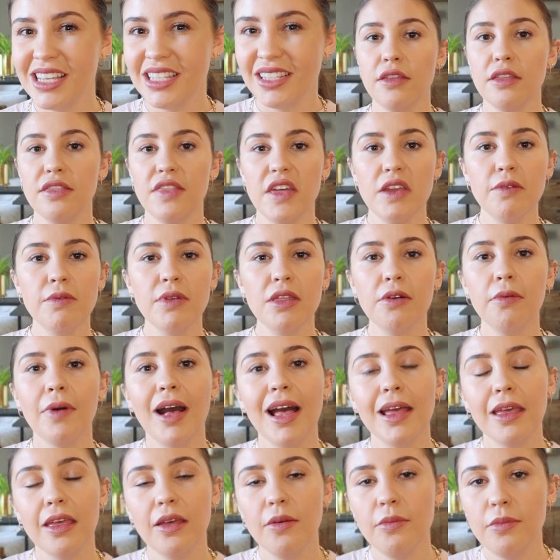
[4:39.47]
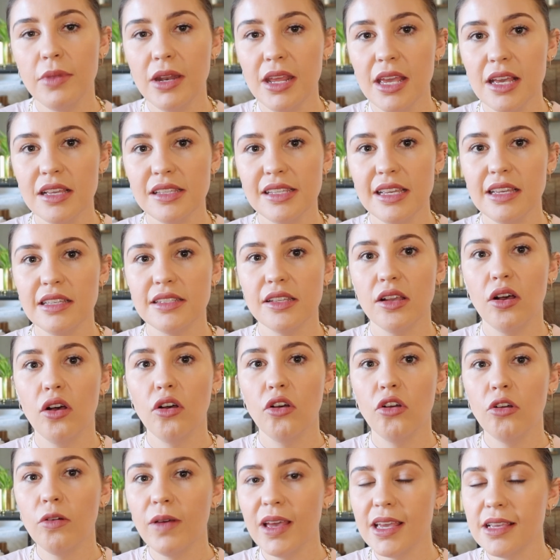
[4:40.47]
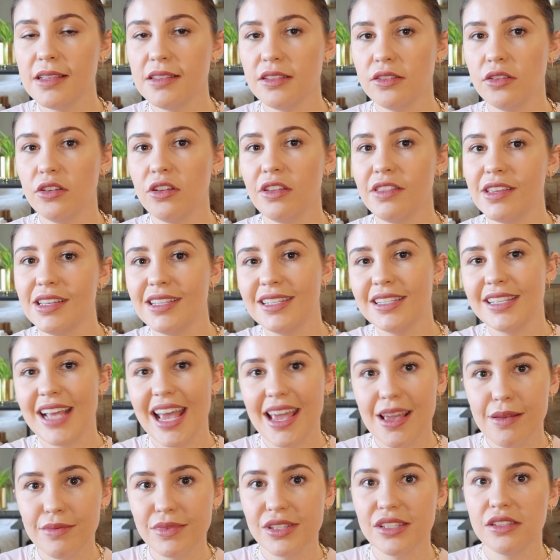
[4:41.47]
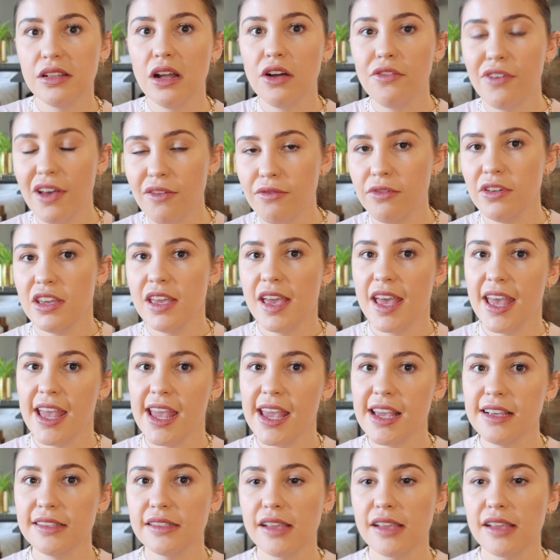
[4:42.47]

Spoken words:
The thing with the White Company is it's always sort of the same stuff every year,